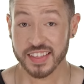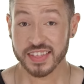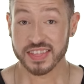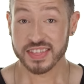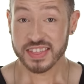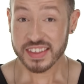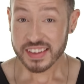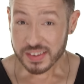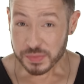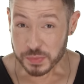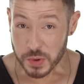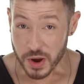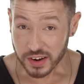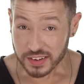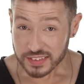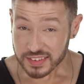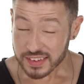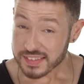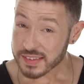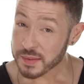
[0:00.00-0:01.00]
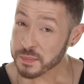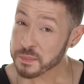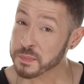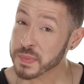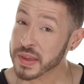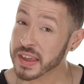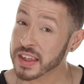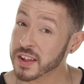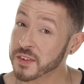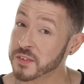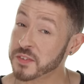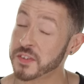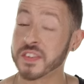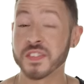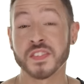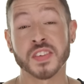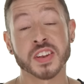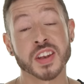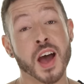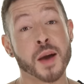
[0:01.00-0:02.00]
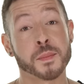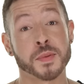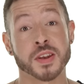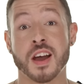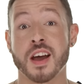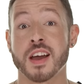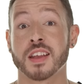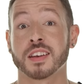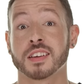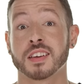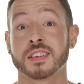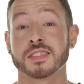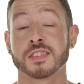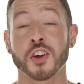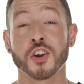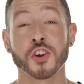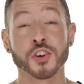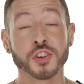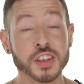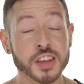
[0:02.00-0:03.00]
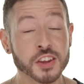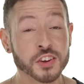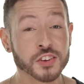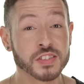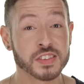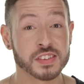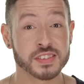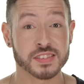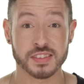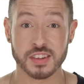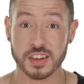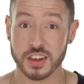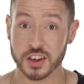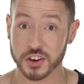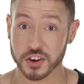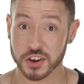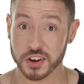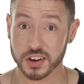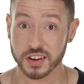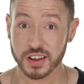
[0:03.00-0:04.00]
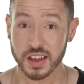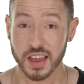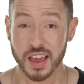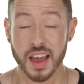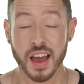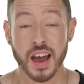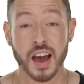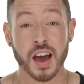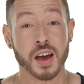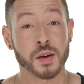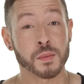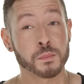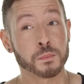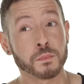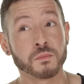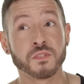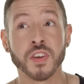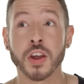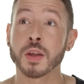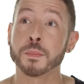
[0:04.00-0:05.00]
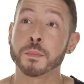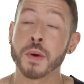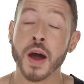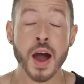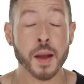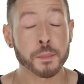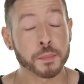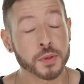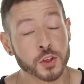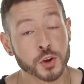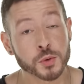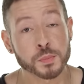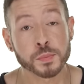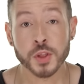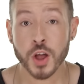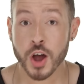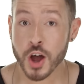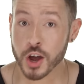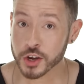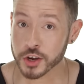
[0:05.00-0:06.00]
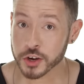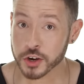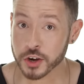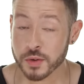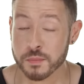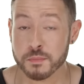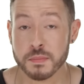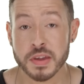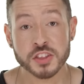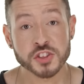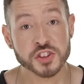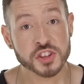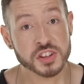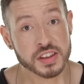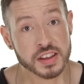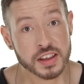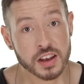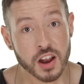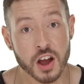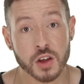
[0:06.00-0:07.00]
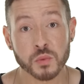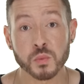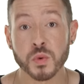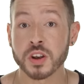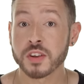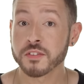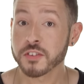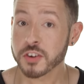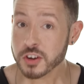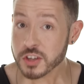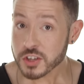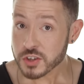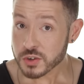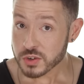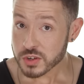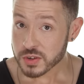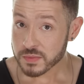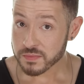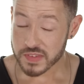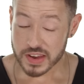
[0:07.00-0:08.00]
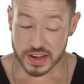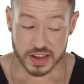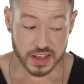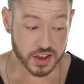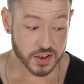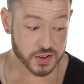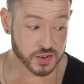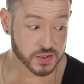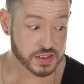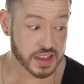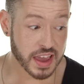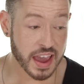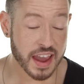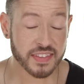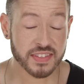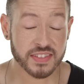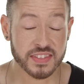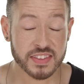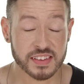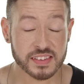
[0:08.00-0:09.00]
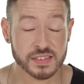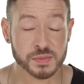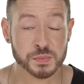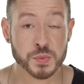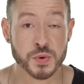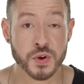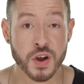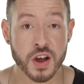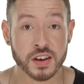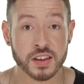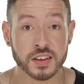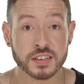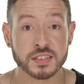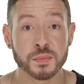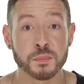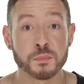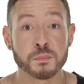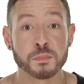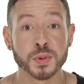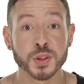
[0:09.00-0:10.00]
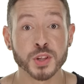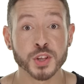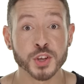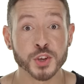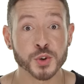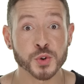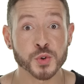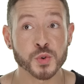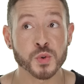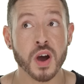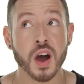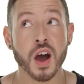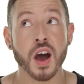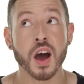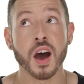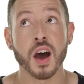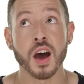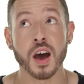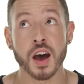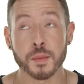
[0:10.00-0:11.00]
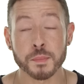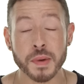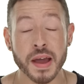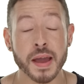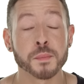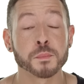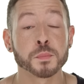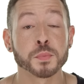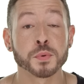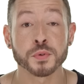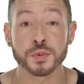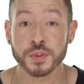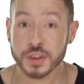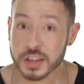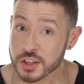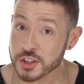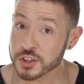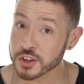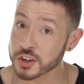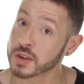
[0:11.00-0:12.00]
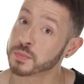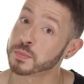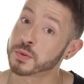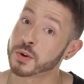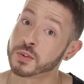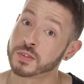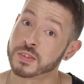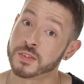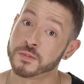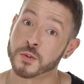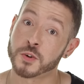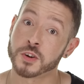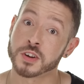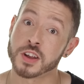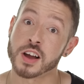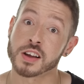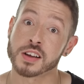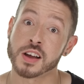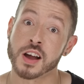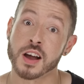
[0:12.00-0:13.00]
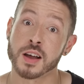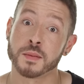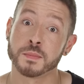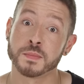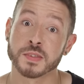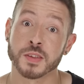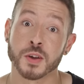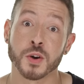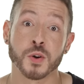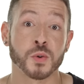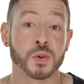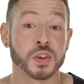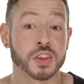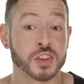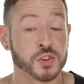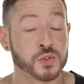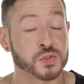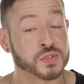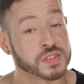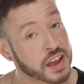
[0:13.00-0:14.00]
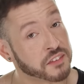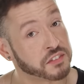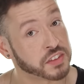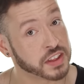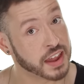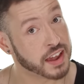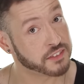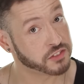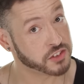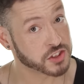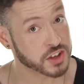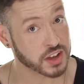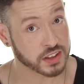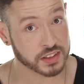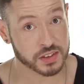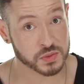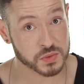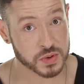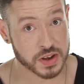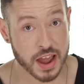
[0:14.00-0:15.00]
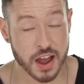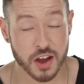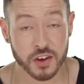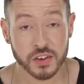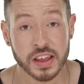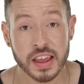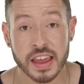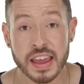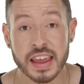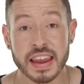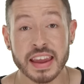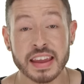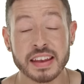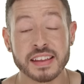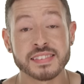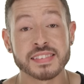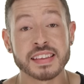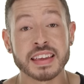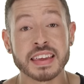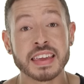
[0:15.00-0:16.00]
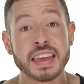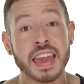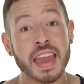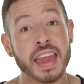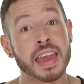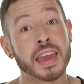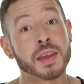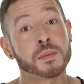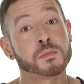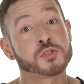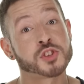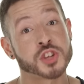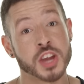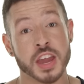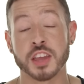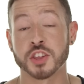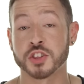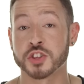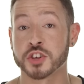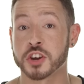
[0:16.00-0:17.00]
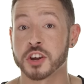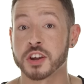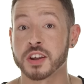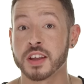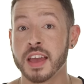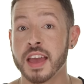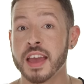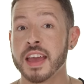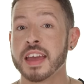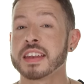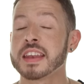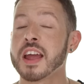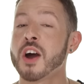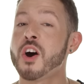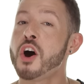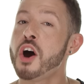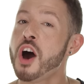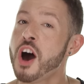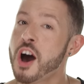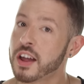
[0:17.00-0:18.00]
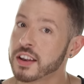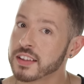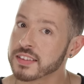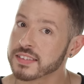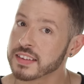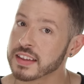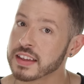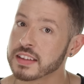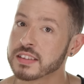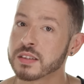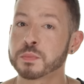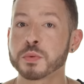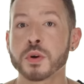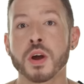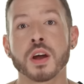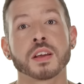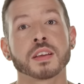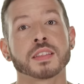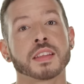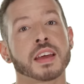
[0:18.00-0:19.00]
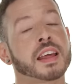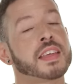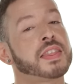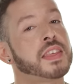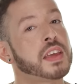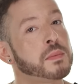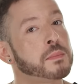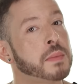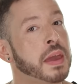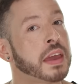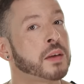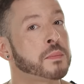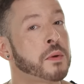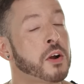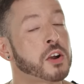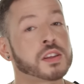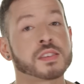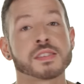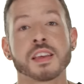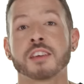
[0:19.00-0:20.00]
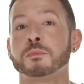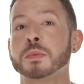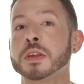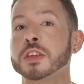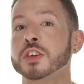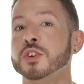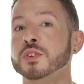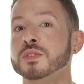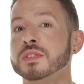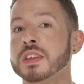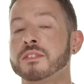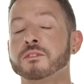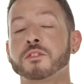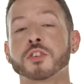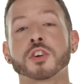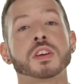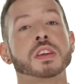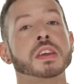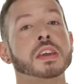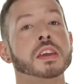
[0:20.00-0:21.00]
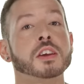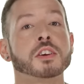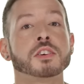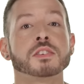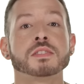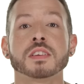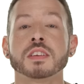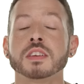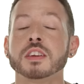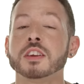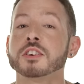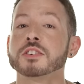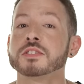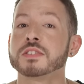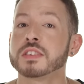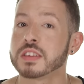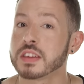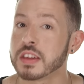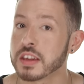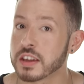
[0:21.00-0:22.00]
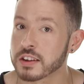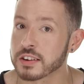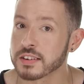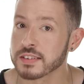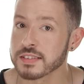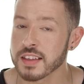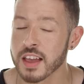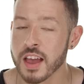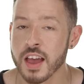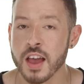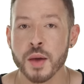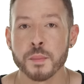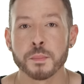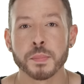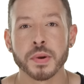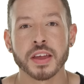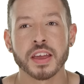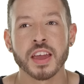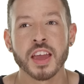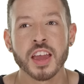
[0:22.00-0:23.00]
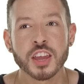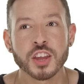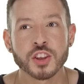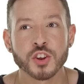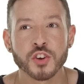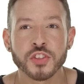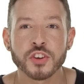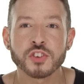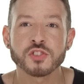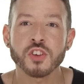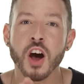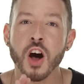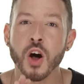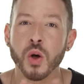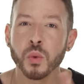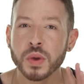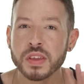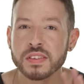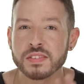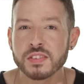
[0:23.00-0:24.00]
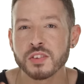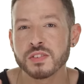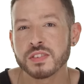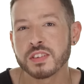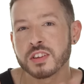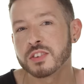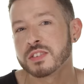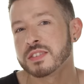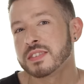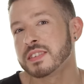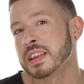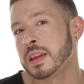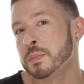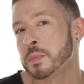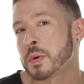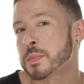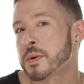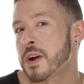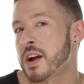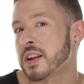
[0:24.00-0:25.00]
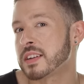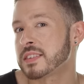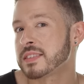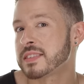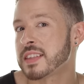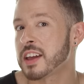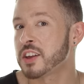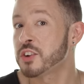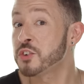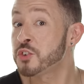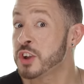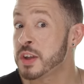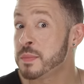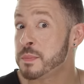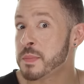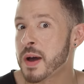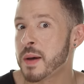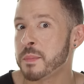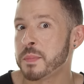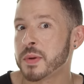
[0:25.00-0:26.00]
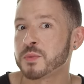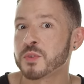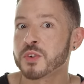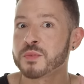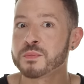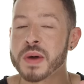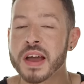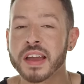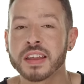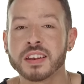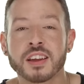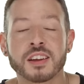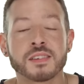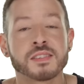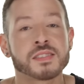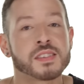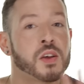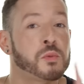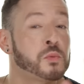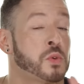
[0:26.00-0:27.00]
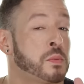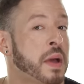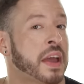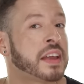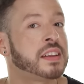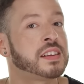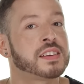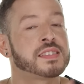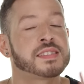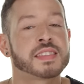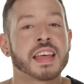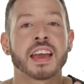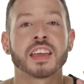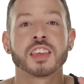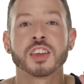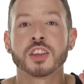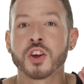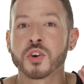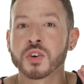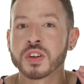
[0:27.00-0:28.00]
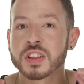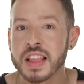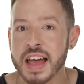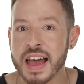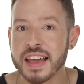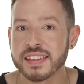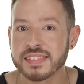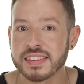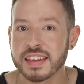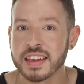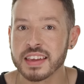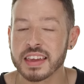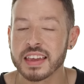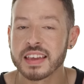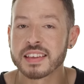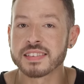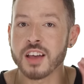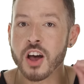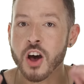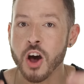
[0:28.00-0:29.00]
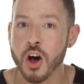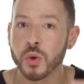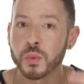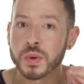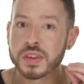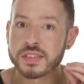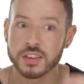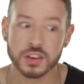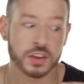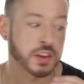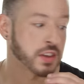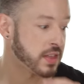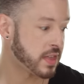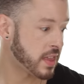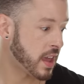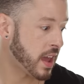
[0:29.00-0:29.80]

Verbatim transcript: This product is a bit of a phenomenon because earlier this year, a very popular blogger mentioned it on one of her YouTube videos, and this product blew up. I'm pretty sure it broke Sephora.com, so you definitely have to check this one out. It is a game changer. Now, honestly, it's a product that I think makeup artists have been using for years and years and years, but you know, there's always those little sleeper products that creep up and remind us that, you know, classic is always a good